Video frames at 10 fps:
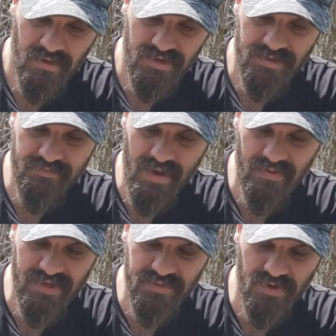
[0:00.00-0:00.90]
Just
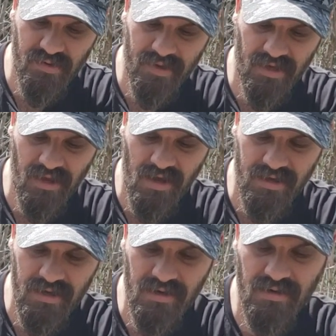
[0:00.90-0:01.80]
mount this one on my
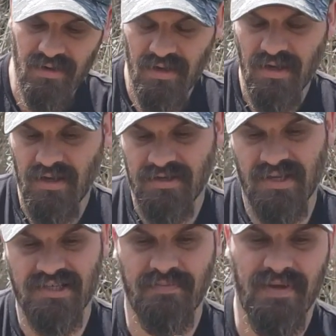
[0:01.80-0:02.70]
Glock here.
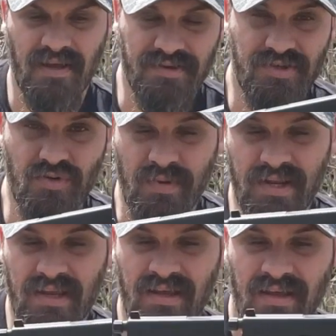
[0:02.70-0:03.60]
So that's the PL2
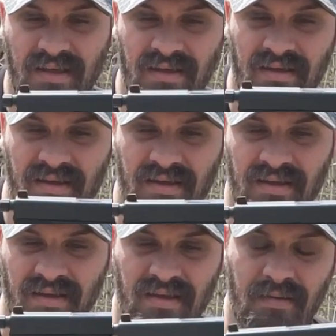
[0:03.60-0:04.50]
Mini,
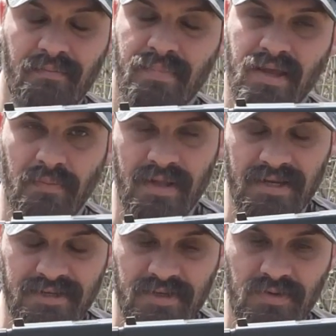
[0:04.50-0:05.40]
PL
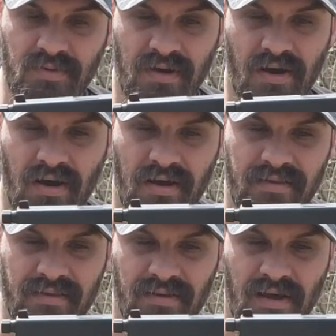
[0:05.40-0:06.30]
Mini 2
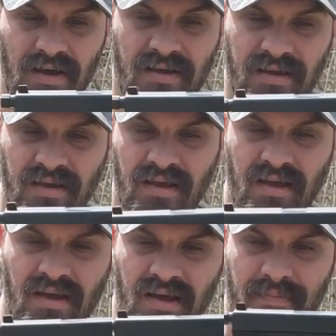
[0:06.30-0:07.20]
on the Glock,
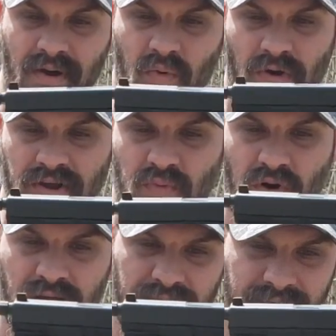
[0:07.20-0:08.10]
about where you'd
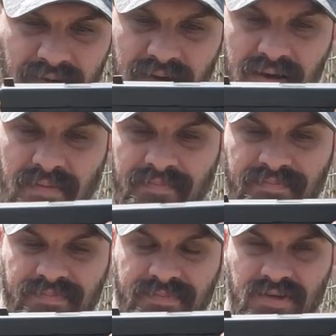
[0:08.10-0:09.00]
want it.
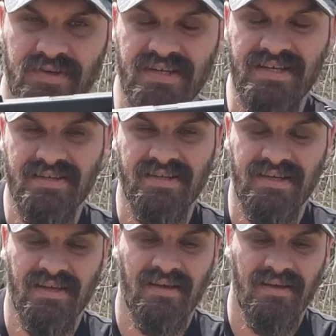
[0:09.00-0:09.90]
So it's
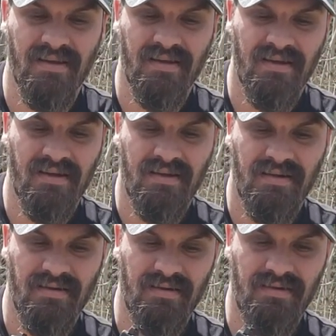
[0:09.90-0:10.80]
easily
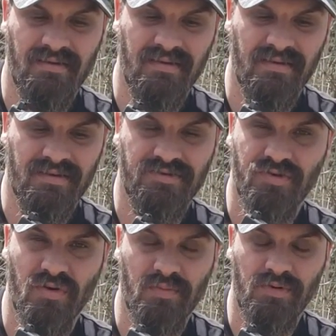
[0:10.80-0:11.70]

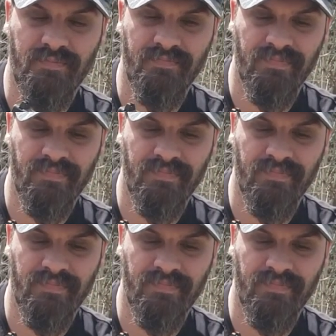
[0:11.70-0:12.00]
controllable.